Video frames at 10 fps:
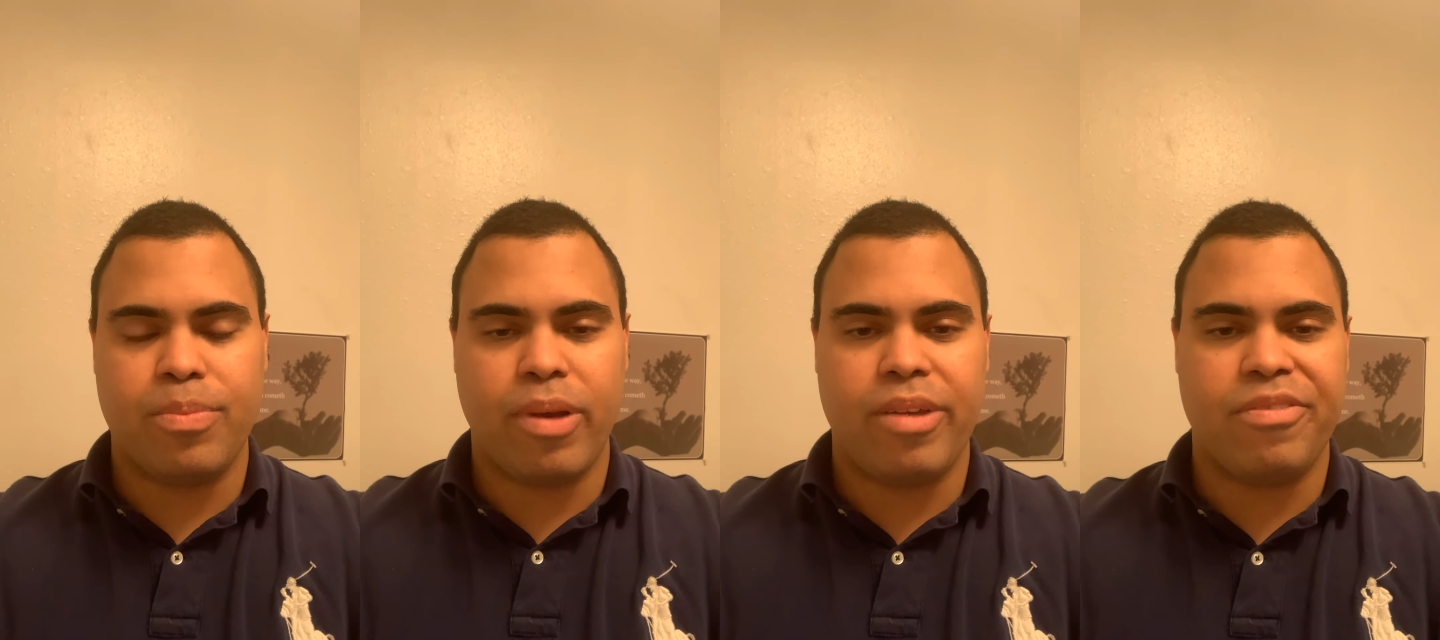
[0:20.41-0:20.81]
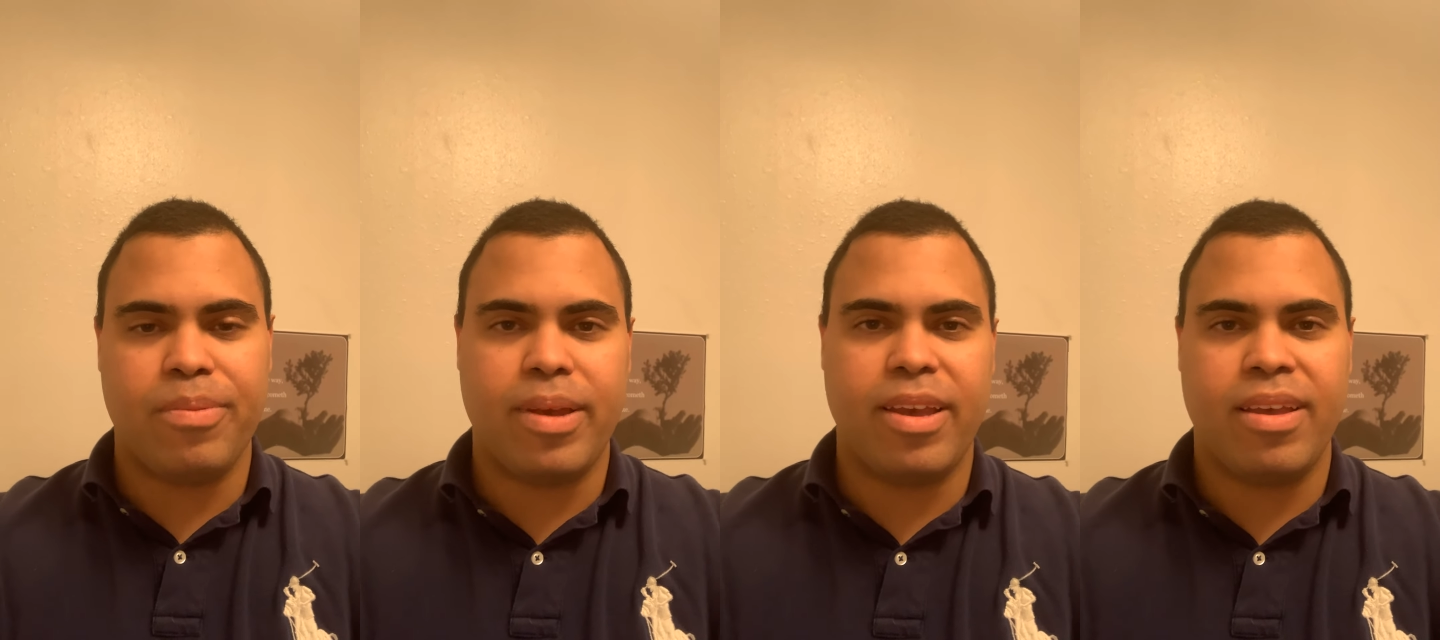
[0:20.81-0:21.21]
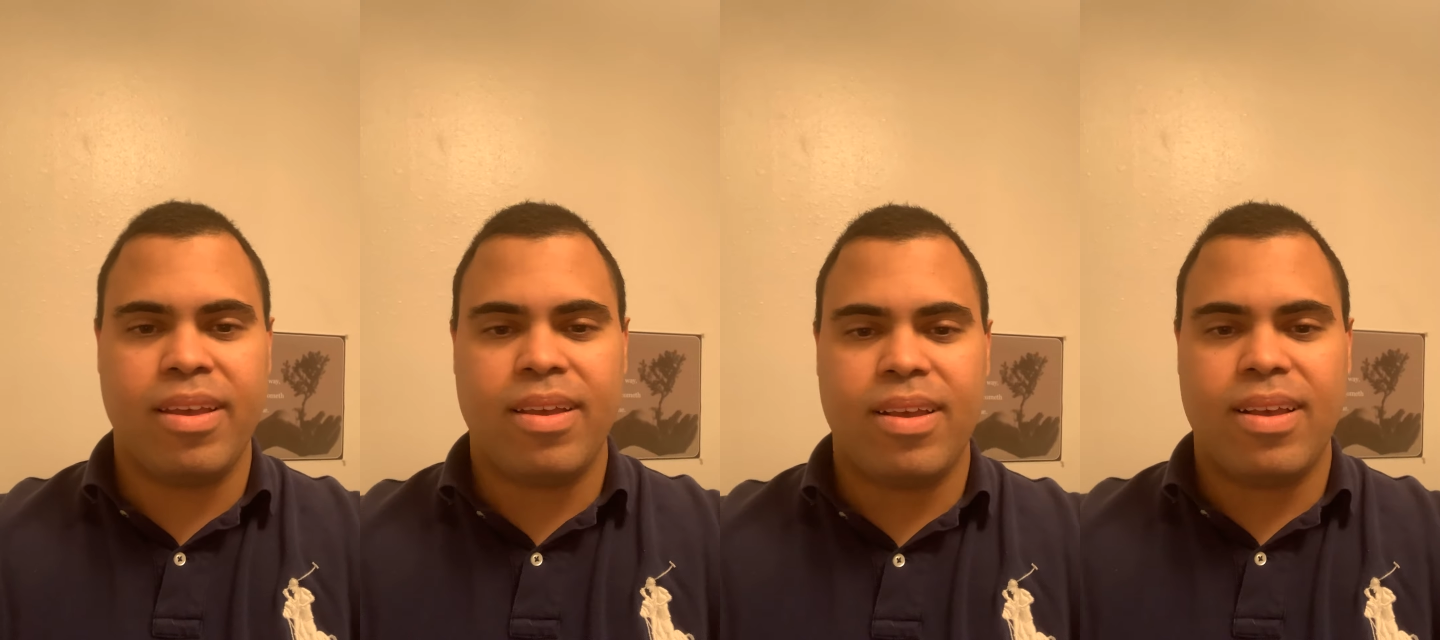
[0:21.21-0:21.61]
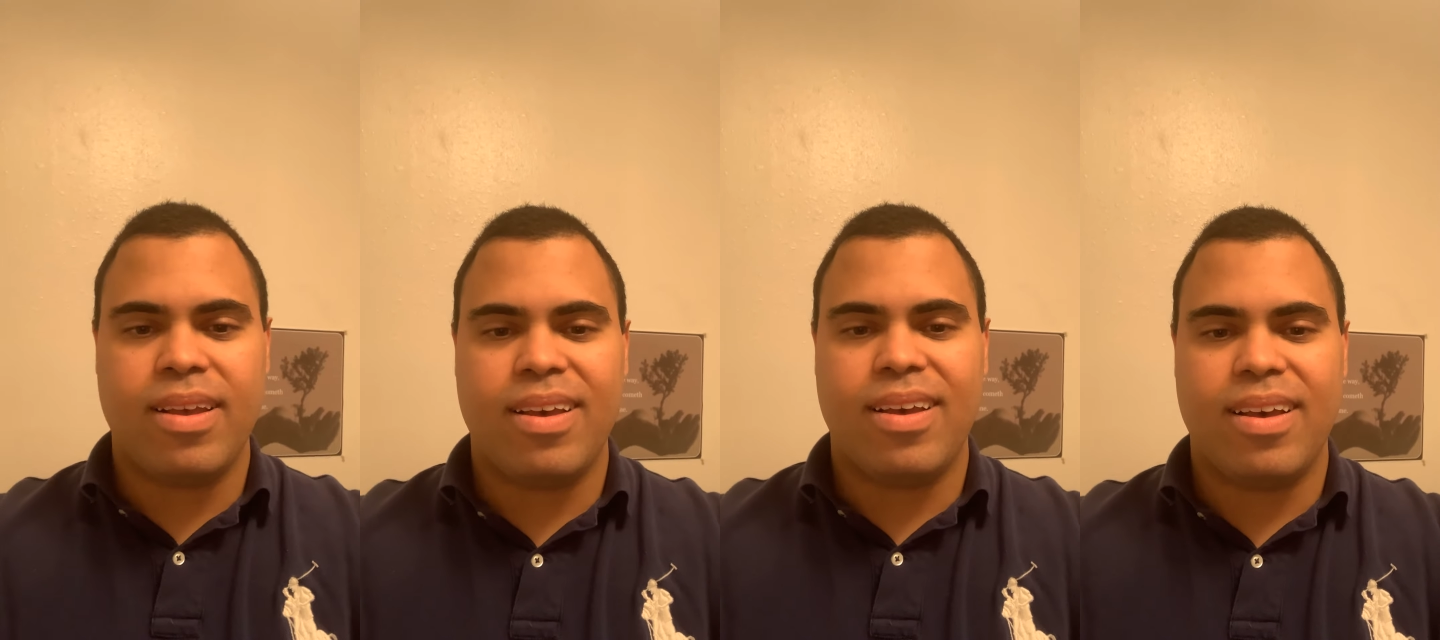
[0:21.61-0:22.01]
prayed for me.
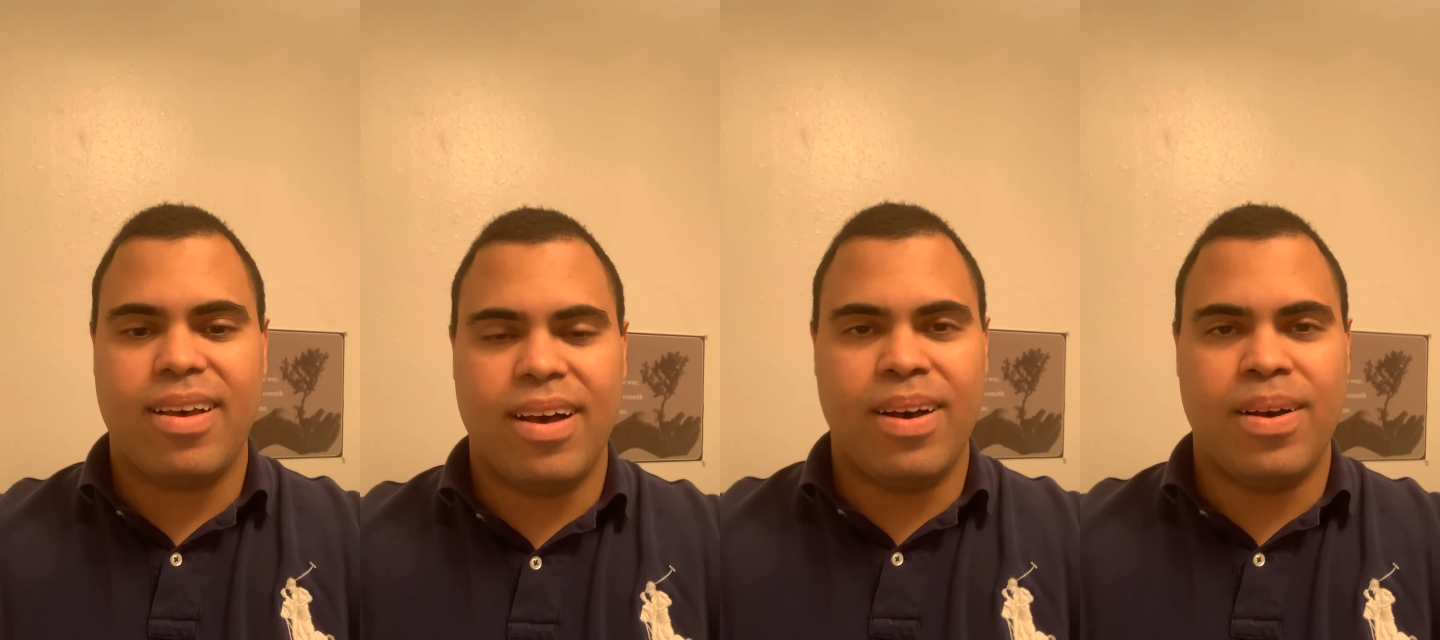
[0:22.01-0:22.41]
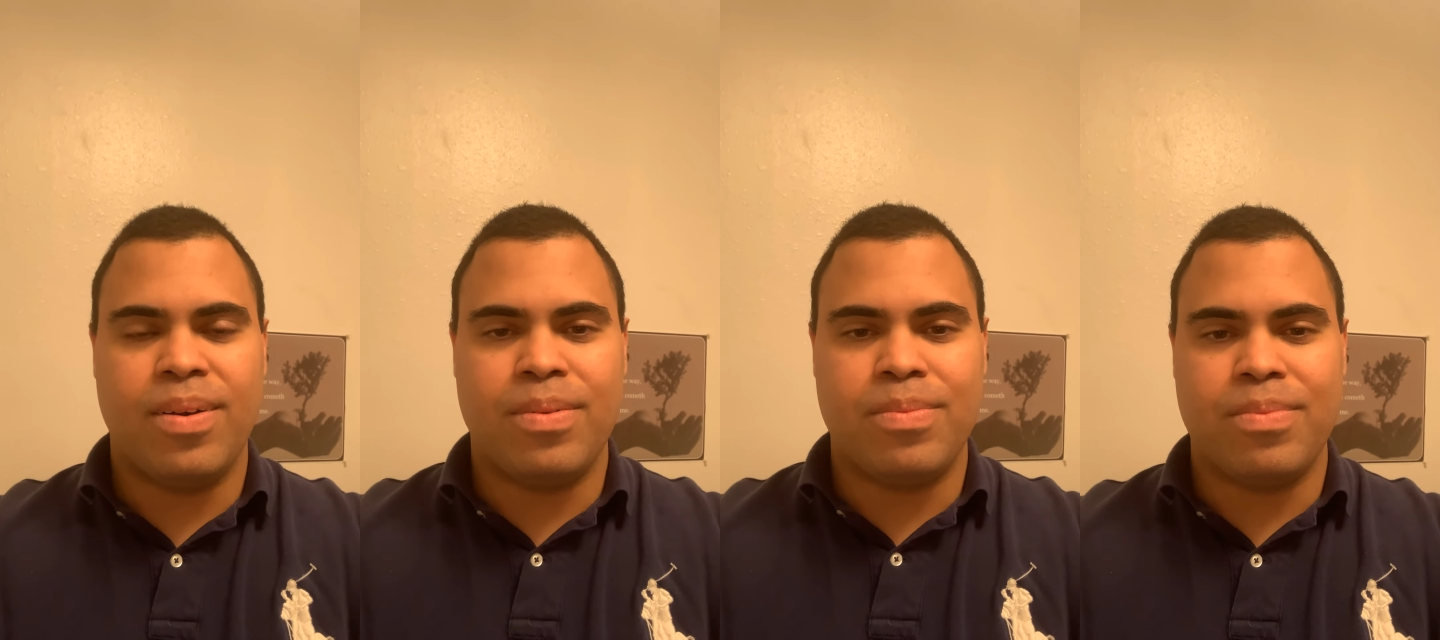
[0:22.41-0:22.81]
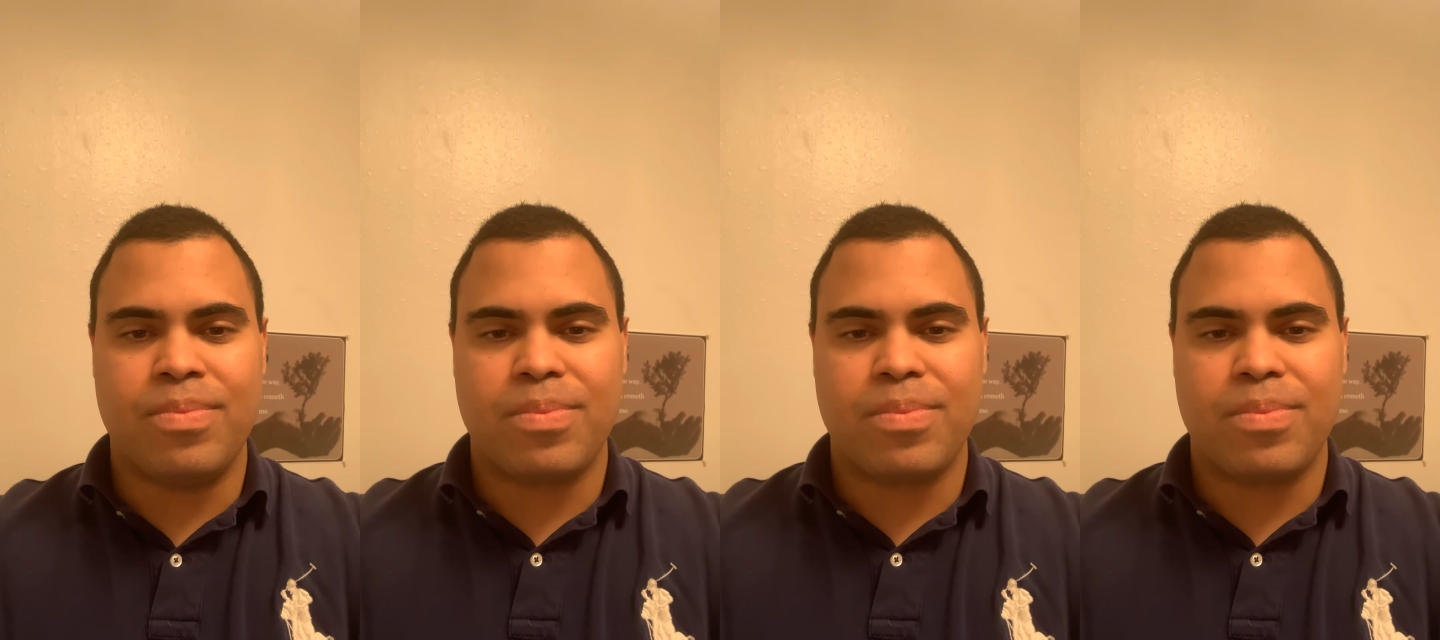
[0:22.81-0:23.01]
Um,